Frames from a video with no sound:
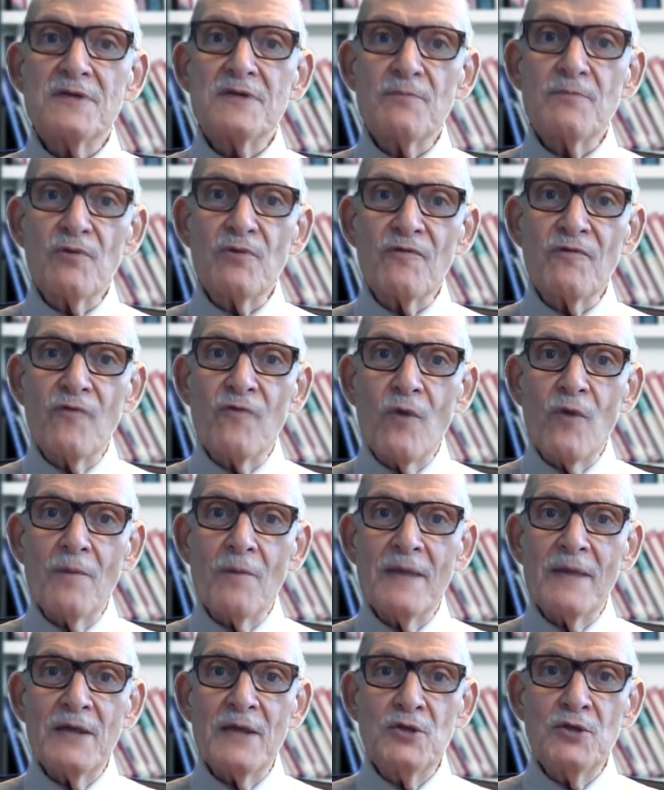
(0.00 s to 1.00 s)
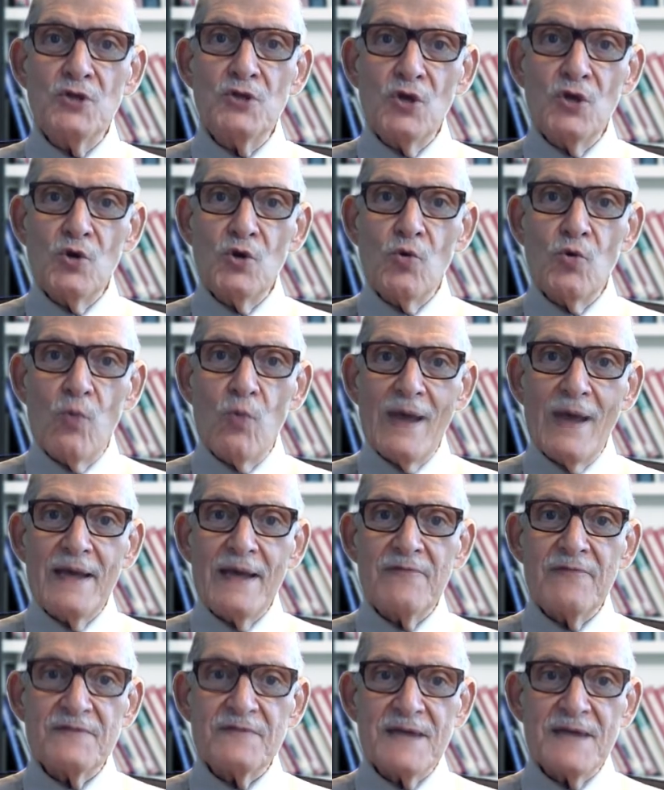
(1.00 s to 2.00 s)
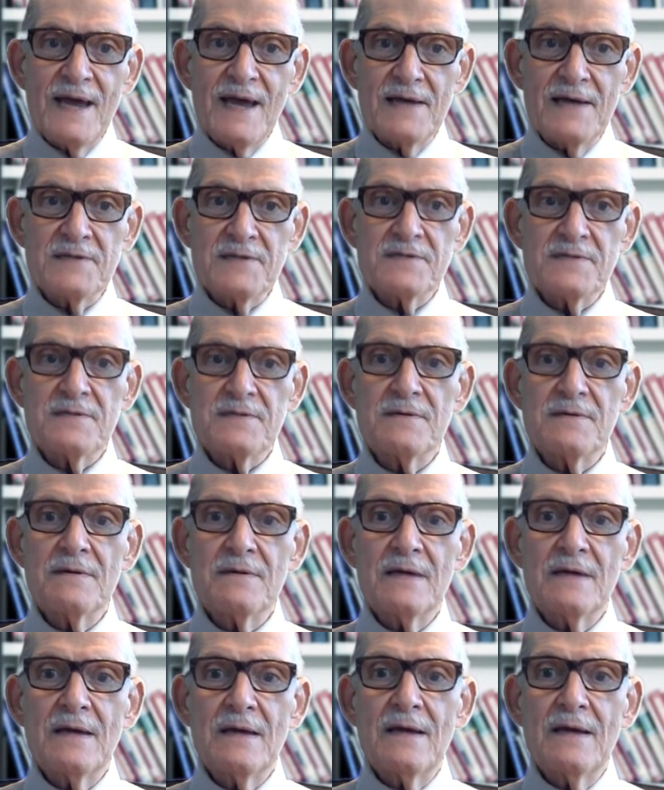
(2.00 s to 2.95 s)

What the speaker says: to performing new wave tests,